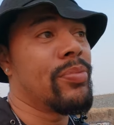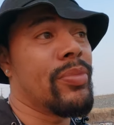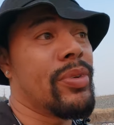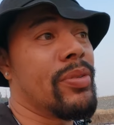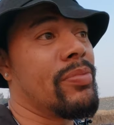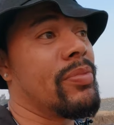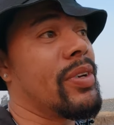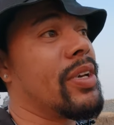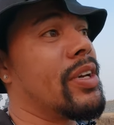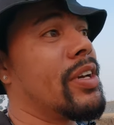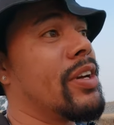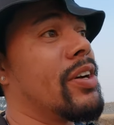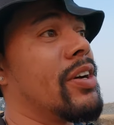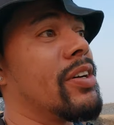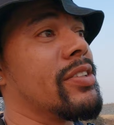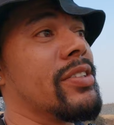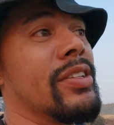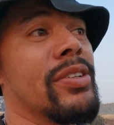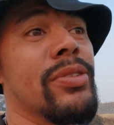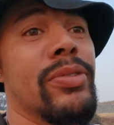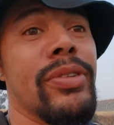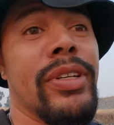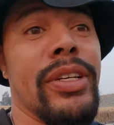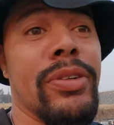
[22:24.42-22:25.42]
but man,
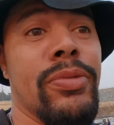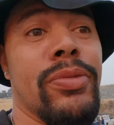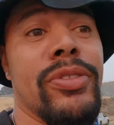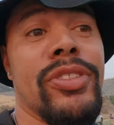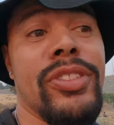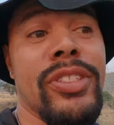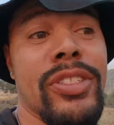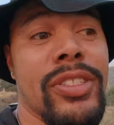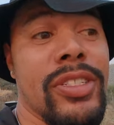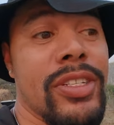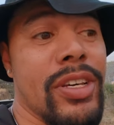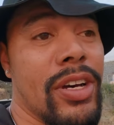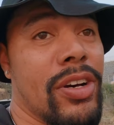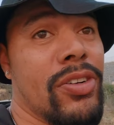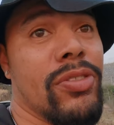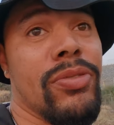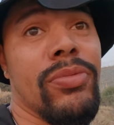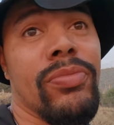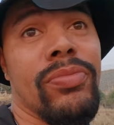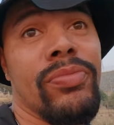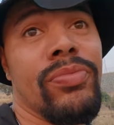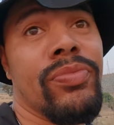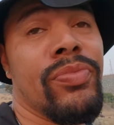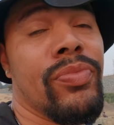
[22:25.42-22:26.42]
it, it was just dope.
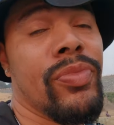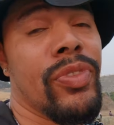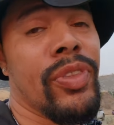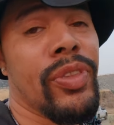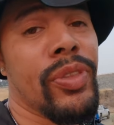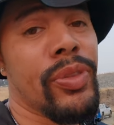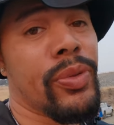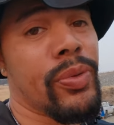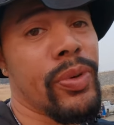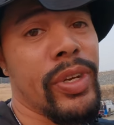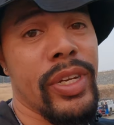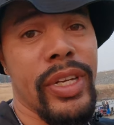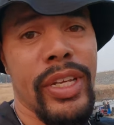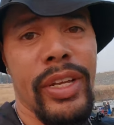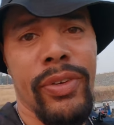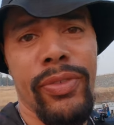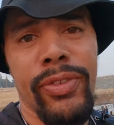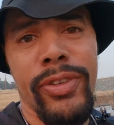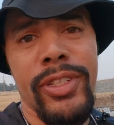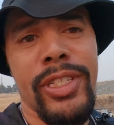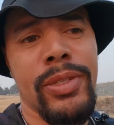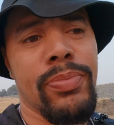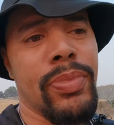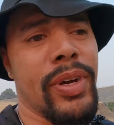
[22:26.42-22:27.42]
Three
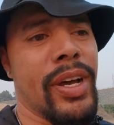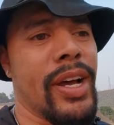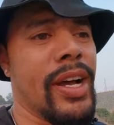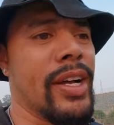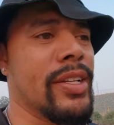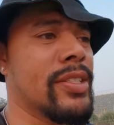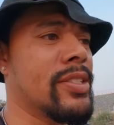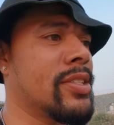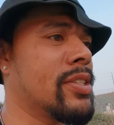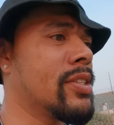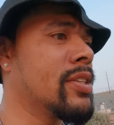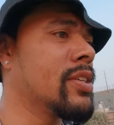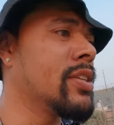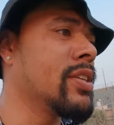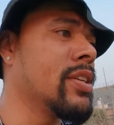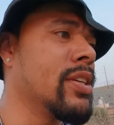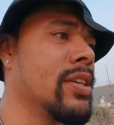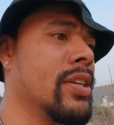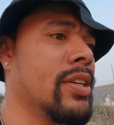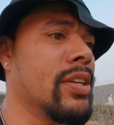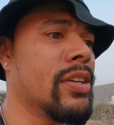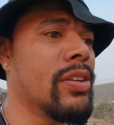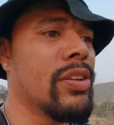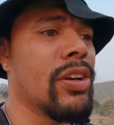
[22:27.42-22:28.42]
different spots,
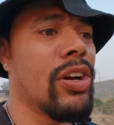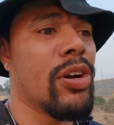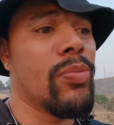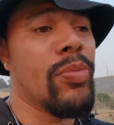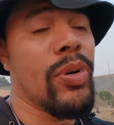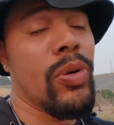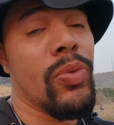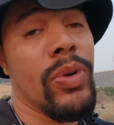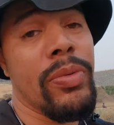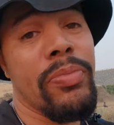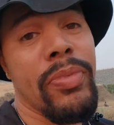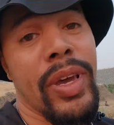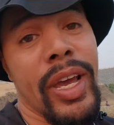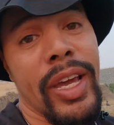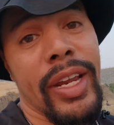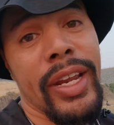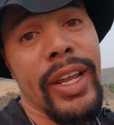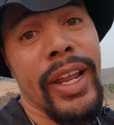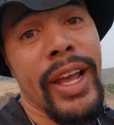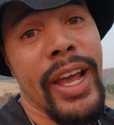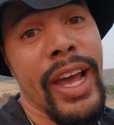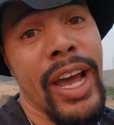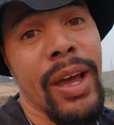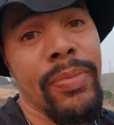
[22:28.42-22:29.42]
you know, but we made
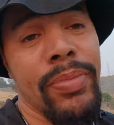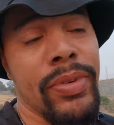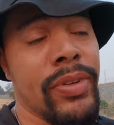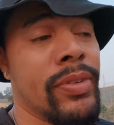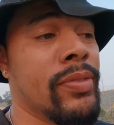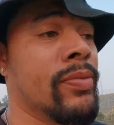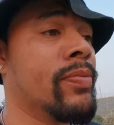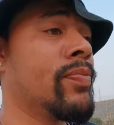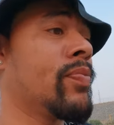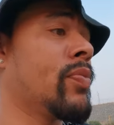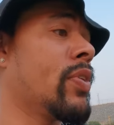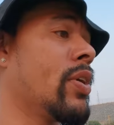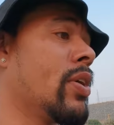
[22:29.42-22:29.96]
it happen.